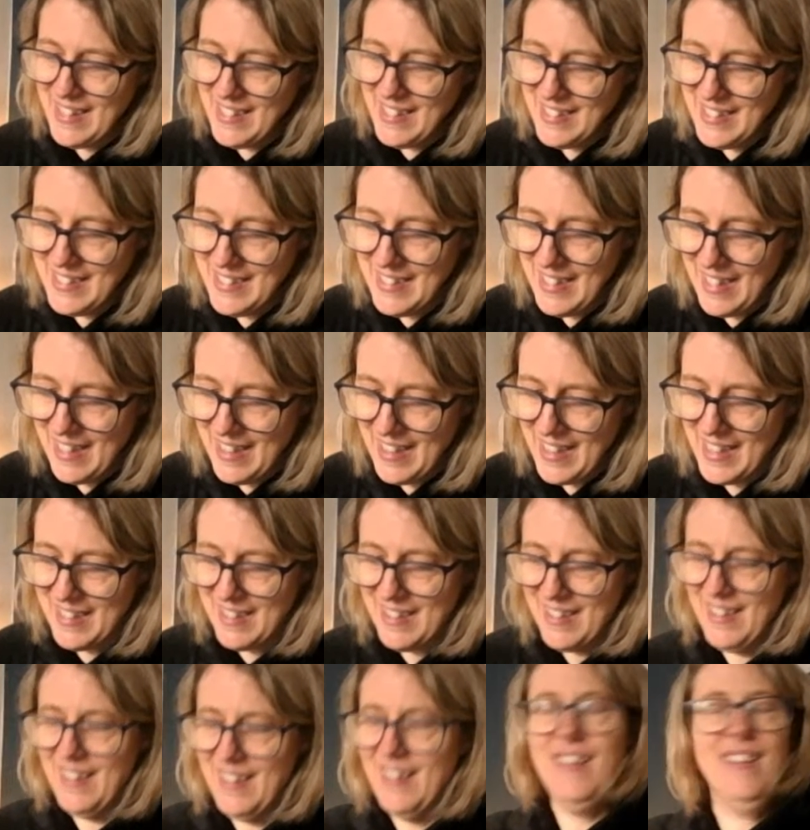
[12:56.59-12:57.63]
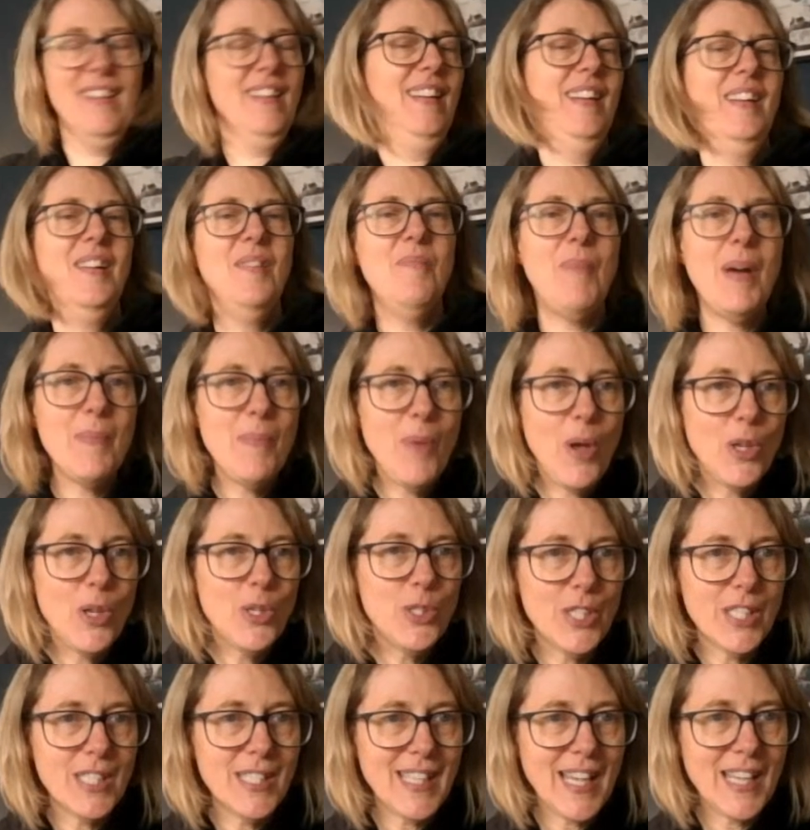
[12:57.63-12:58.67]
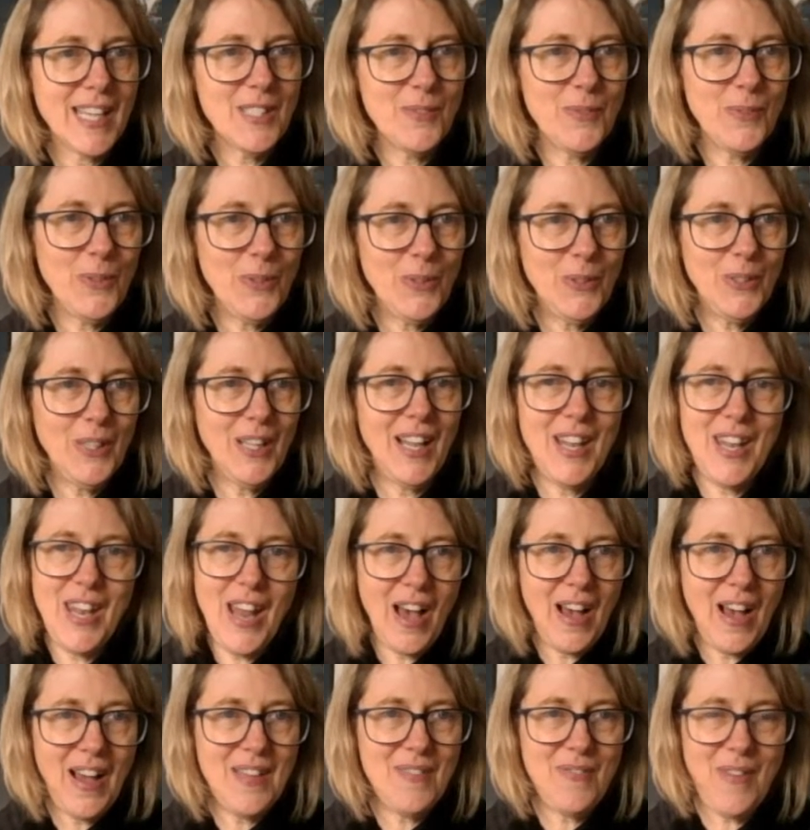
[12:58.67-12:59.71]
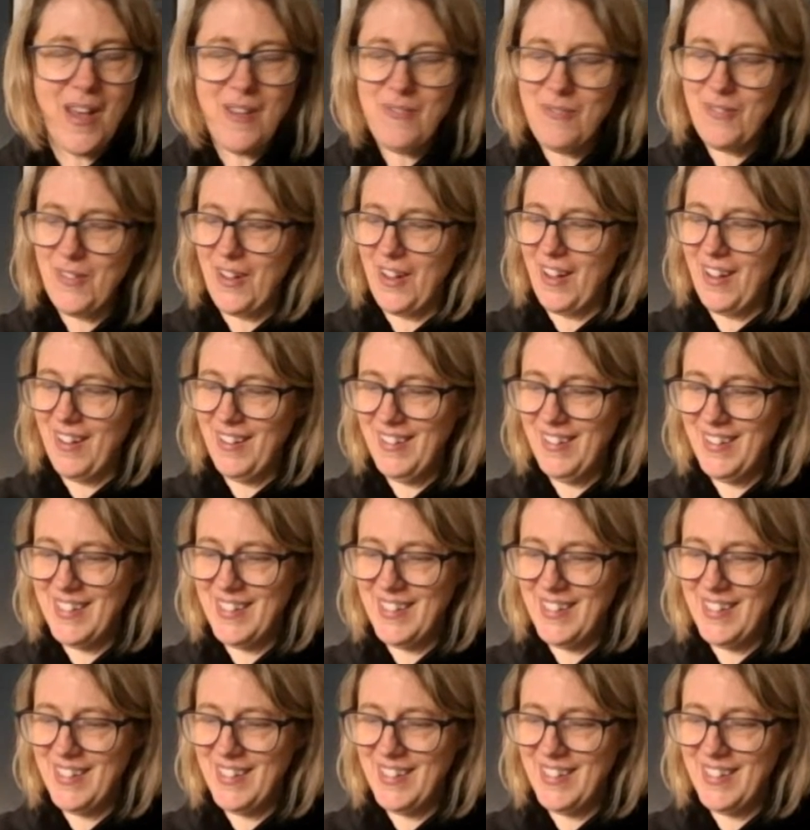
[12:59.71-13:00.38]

This is like my most successful live ever.